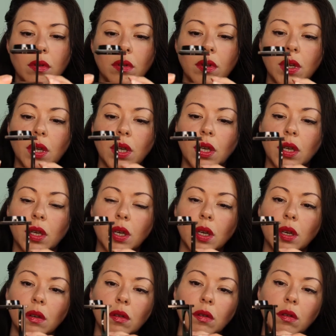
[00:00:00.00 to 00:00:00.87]
there you
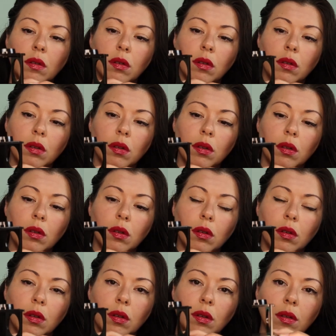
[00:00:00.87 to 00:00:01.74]
go,
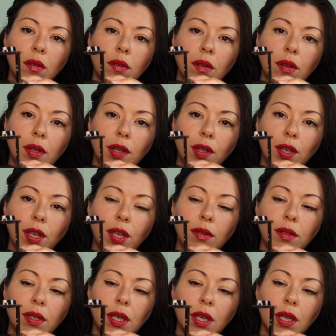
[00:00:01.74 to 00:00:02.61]
little
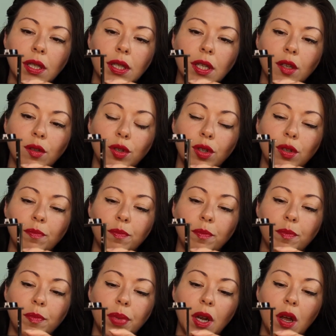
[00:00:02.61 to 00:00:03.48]
cutie. So
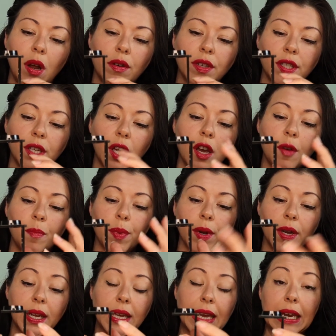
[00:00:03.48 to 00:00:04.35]
Polariscope,
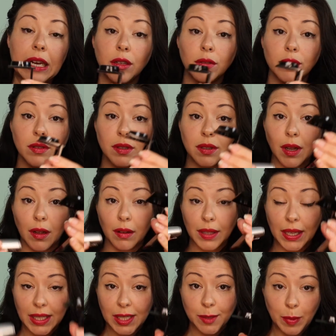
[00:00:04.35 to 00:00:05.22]
and again I'll
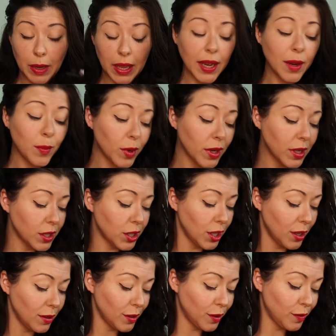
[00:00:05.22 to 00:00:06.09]
explain what it's
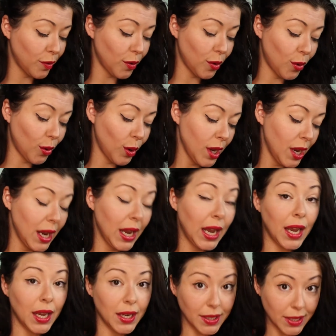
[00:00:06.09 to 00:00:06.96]
used for
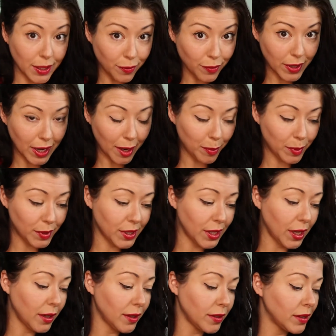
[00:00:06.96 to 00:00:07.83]
in a different
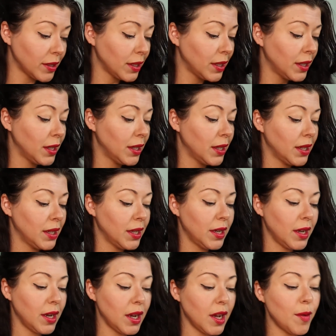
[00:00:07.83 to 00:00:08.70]
episode,
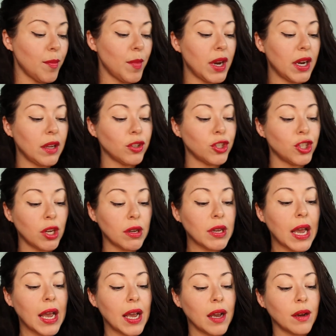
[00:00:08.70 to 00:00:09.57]
and I'll show
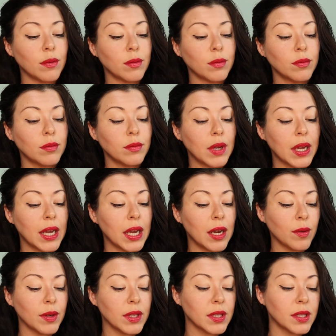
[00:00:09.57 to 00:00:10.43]
you
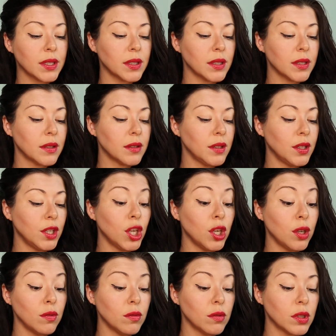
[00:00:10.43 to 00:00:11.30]
how it's
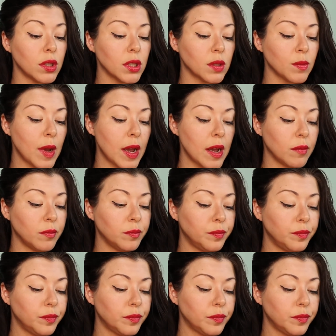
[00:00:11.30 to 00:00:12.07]
used as well.